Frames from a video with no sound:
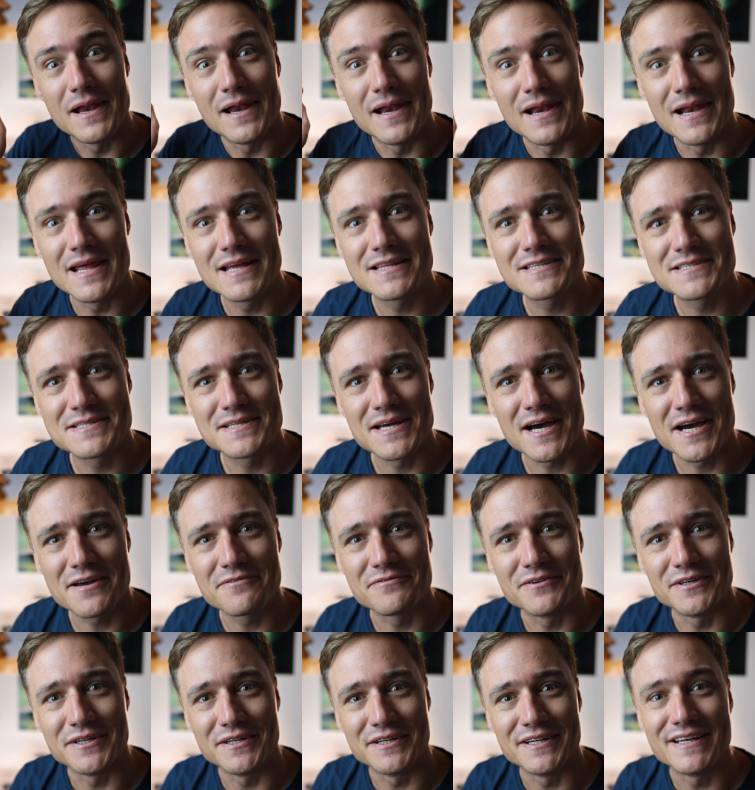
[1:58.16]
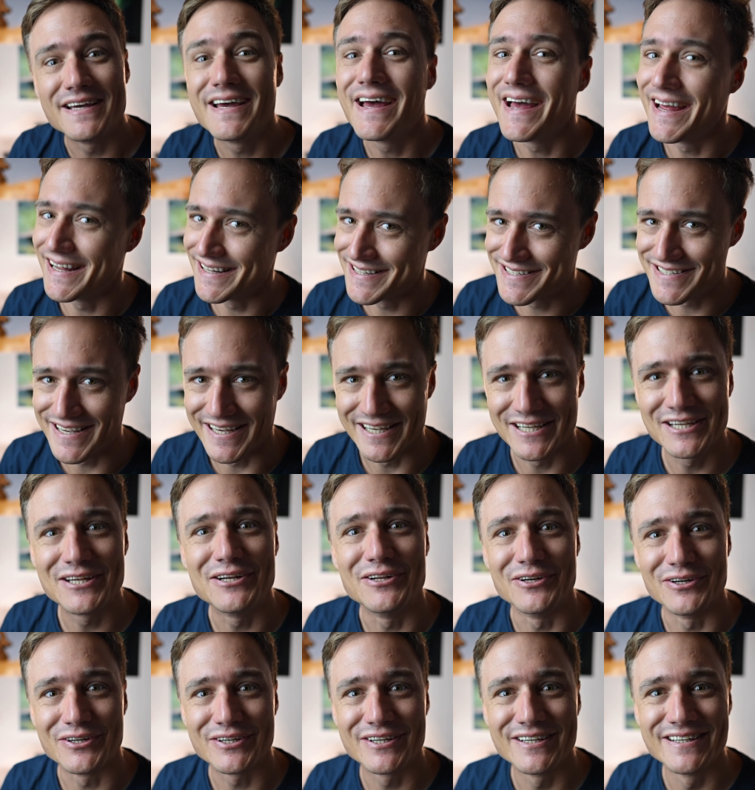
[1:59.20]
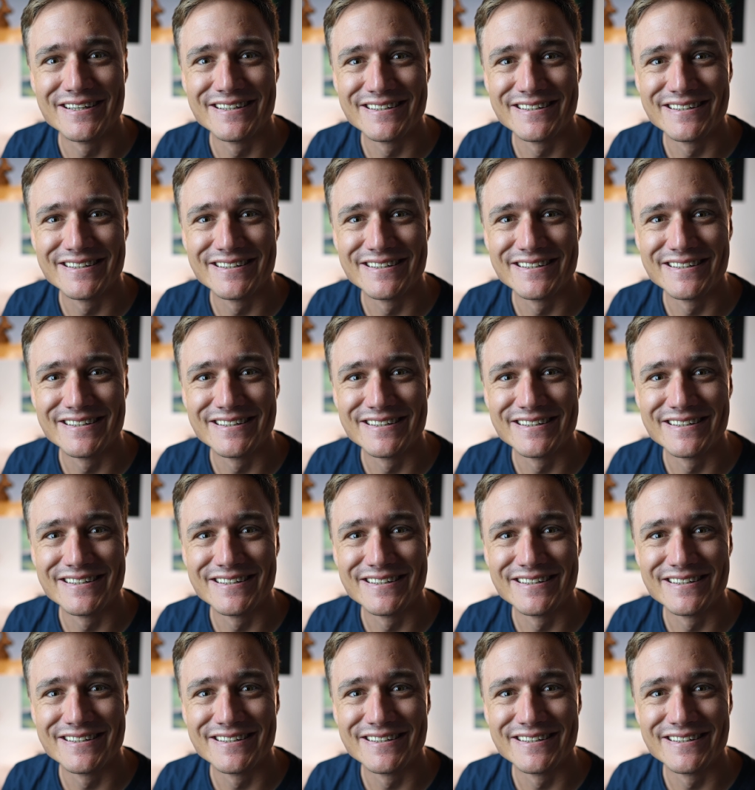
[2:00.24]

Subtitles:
Let's dive in and take a look.